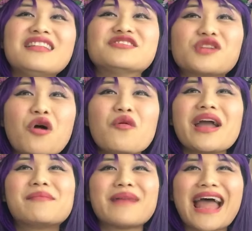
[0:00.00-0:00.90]
There's no
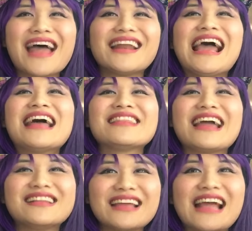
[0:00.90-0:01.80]
way a man
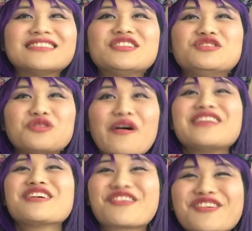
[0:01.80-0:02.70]
that intends to
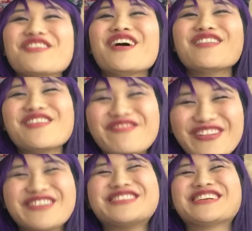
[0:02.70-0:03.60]
join the crew of the
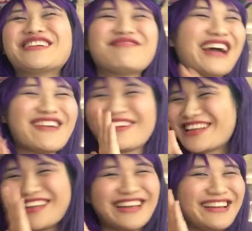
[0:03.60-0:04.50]
future fire
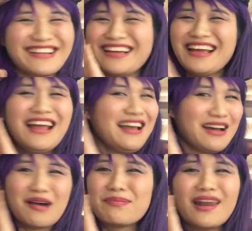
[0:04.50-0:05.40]
team.
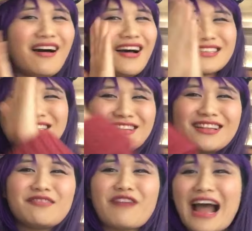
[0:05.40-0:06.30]
Applause to
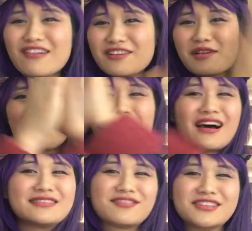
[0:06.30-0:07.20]
the round of
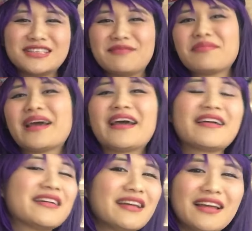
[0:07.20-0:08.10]
applause for
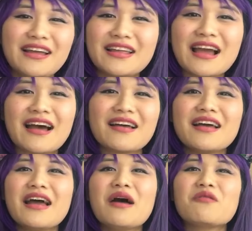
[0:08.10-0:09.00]
Jinbei. Yeah,
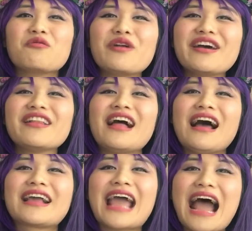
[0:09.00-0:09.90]
will
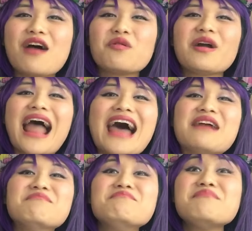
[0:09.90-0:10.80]
cower
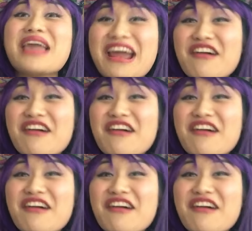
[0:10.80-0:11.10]
at a mere